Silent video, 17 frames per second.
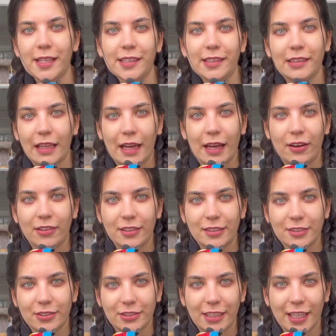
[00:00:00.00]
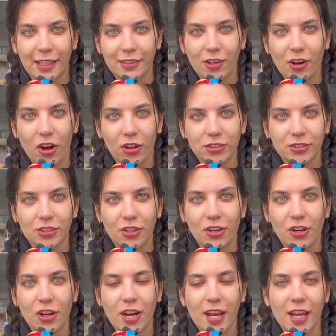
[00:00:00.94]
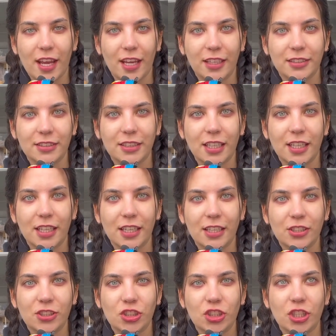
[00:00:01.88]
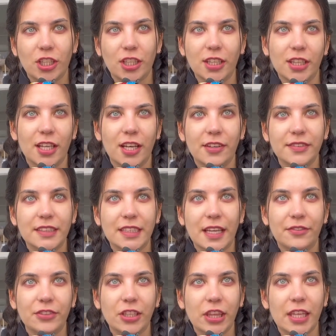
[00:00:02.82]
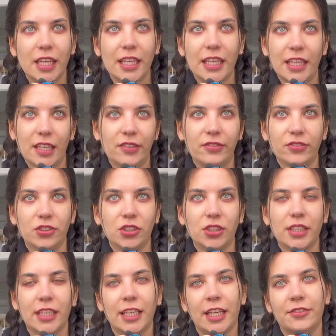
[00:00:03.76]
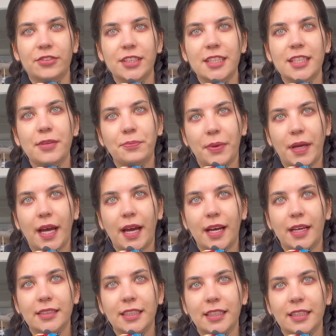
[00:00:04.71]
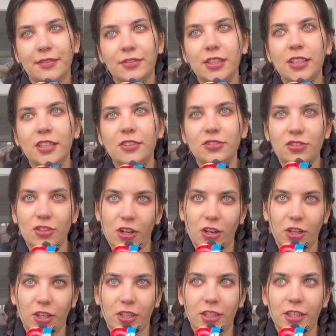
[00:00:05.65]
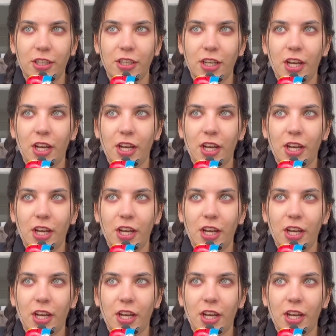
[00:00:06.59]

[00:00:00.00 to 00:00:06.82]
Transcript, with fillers: cloud, as her dad calls her, and she loves everything evil and everything bad and everything dark.